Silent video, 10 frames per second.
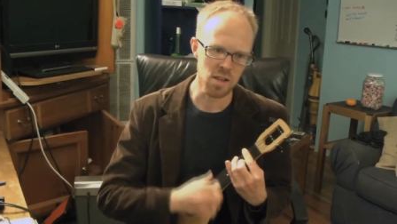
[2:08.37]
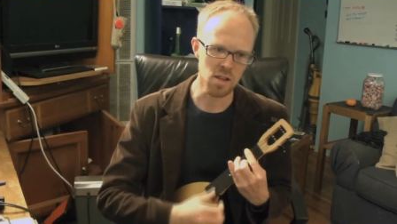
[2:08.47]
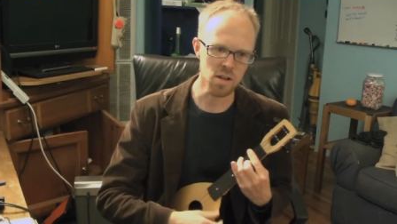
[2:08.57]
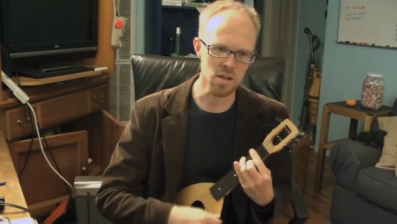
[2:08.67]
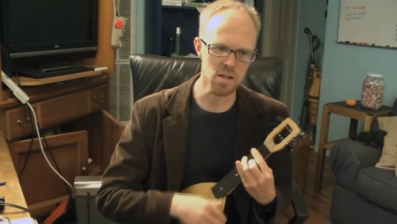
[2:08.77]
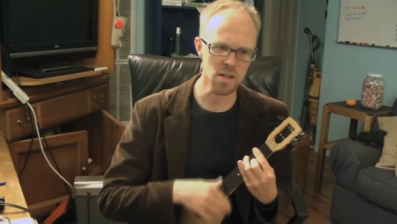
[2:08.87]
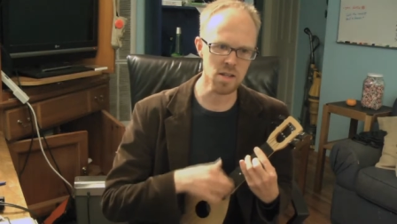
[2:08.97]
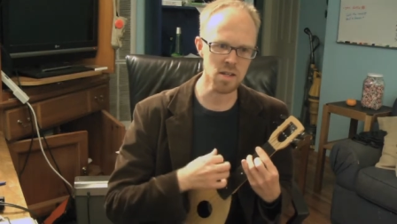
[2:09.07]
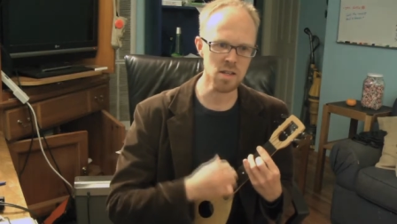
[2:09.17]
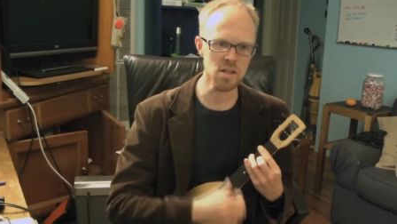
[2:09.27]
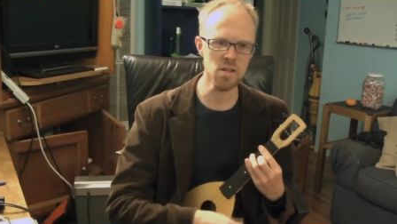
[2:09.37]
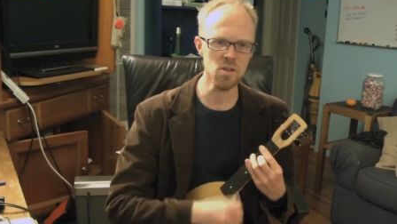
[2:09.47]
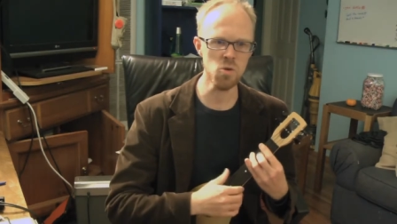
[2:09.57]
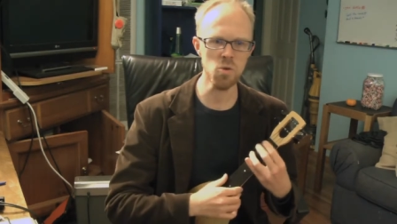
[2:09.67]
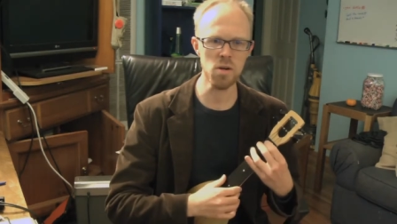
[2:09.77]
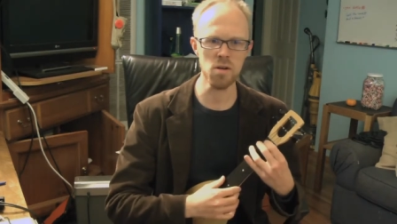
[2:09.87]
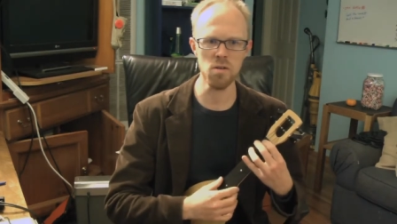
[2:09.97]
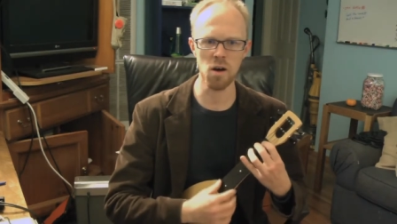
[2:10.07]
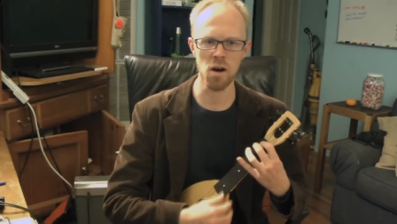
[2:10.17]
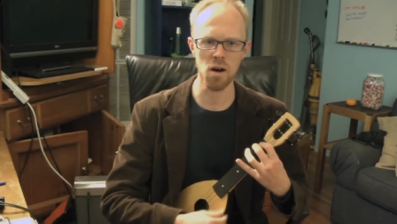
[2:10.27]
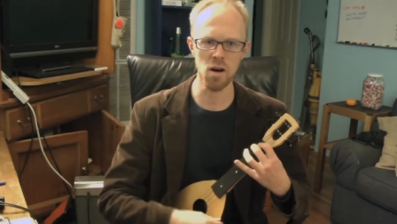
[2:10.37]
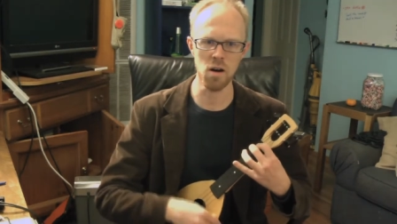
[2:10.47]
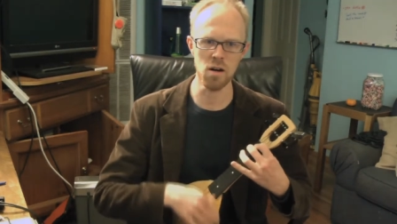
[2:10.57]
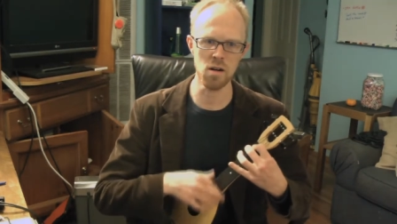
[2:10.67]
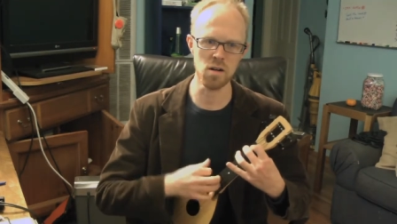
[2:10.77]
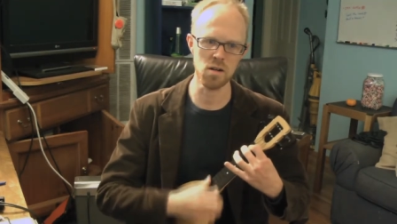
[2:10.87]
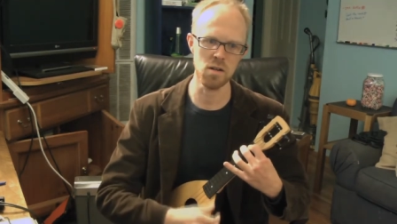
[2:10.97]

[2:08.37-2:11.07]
learning you were wrong.